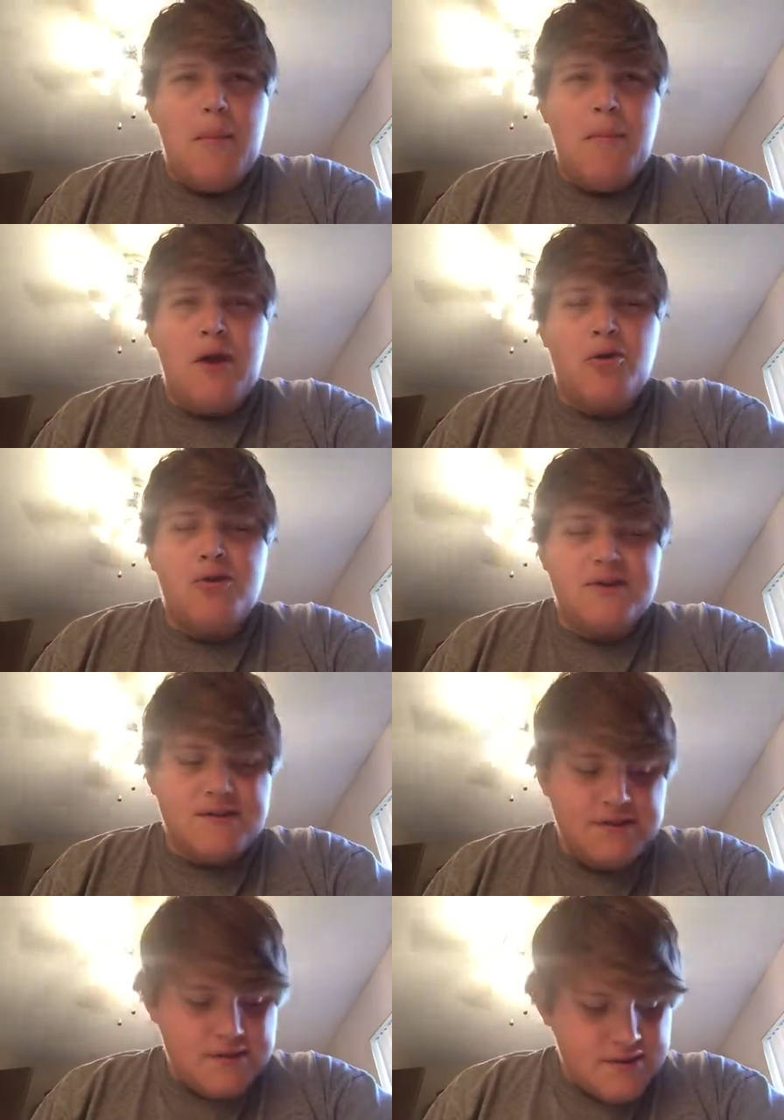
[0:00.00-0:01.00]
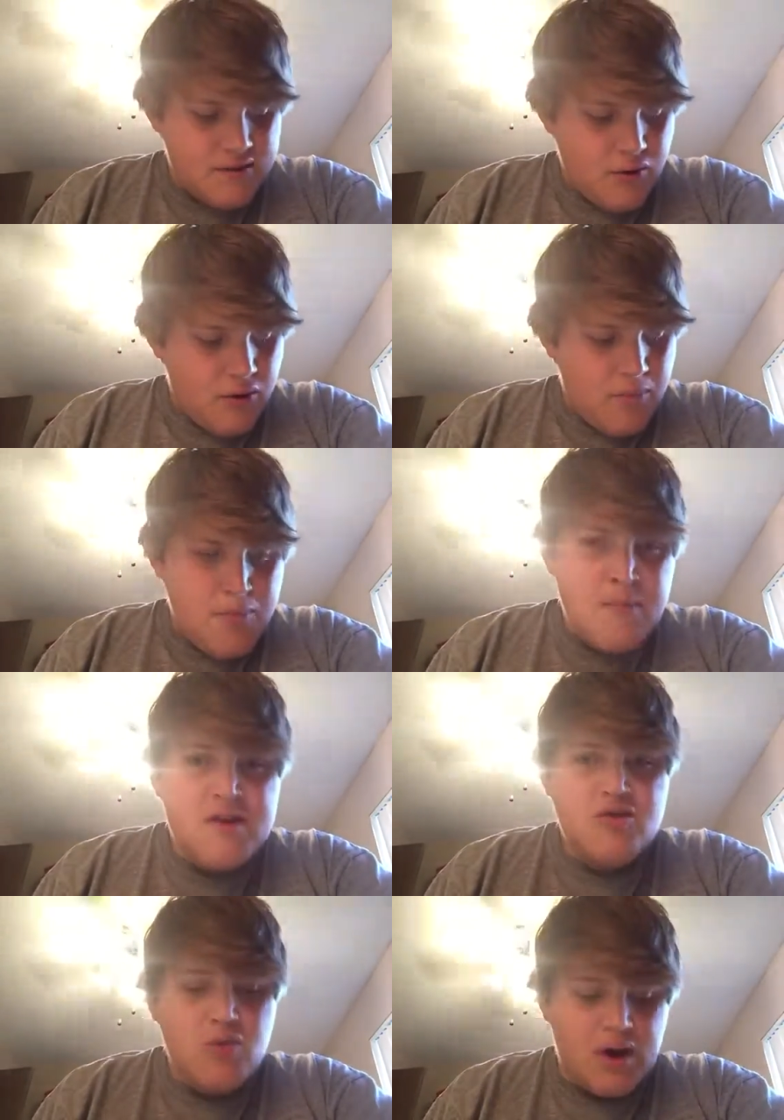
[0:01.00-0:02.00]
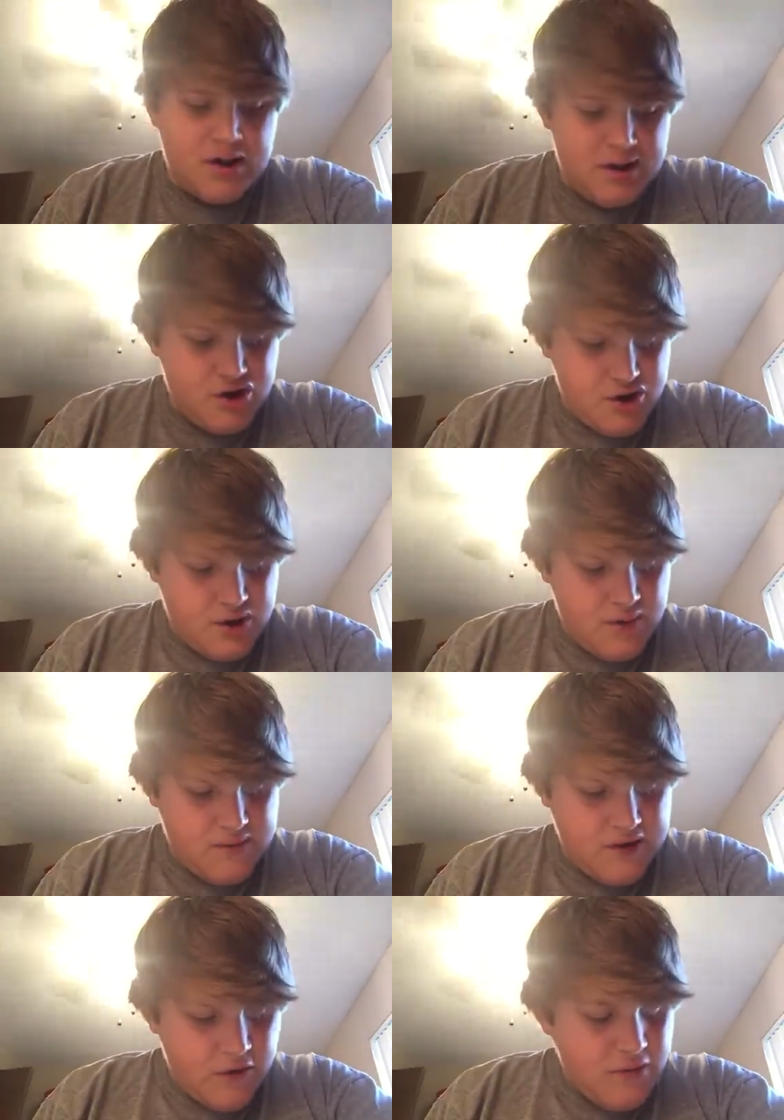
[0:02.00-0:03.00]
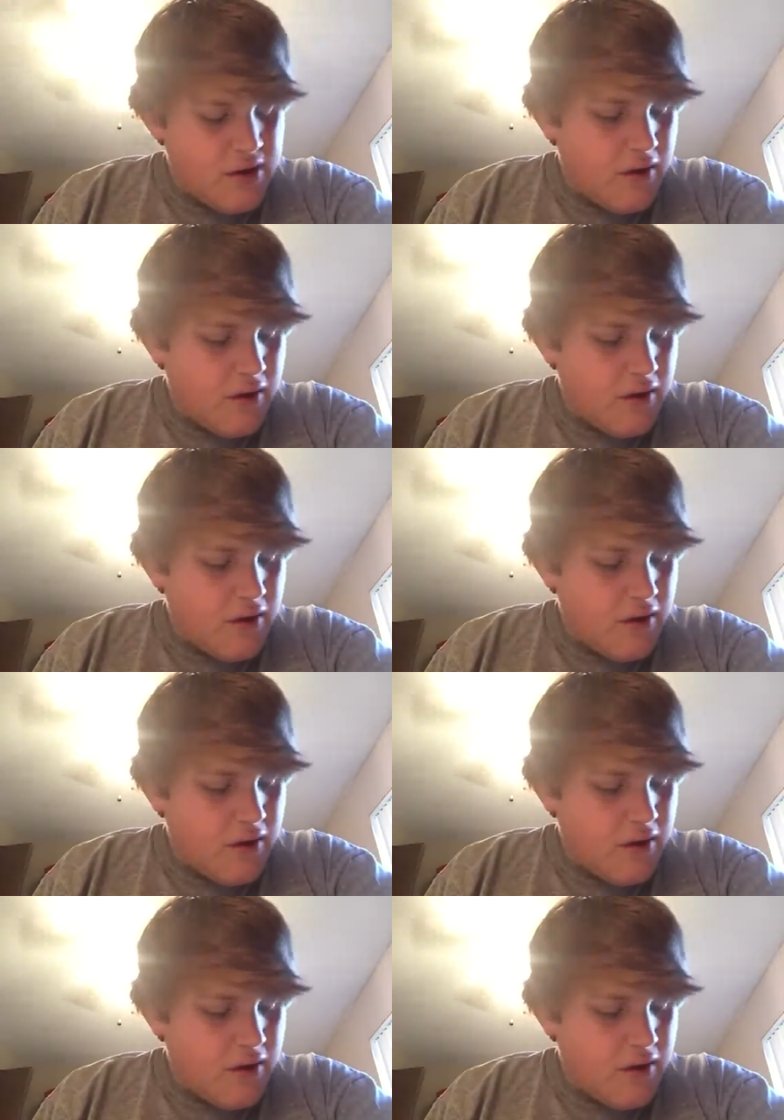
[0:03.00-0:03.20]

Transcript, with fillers: meconnaissance or misrecognition of self